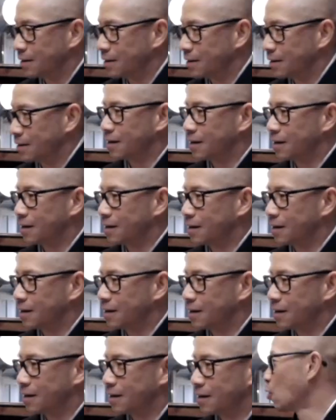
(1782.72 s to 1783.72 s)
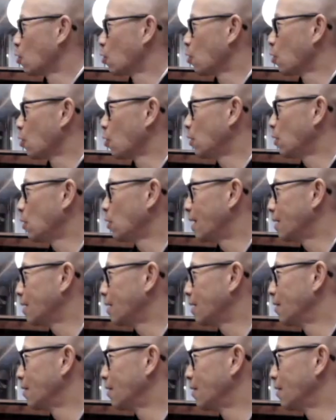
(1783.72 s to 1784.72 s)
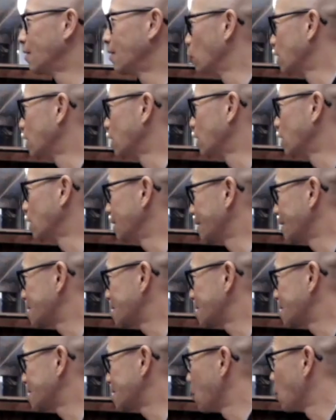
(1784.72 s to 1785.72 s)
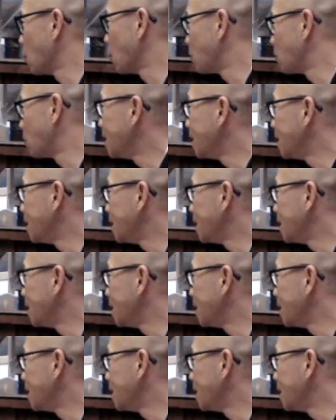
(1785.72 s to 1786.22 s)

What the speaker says: like King Rory that will not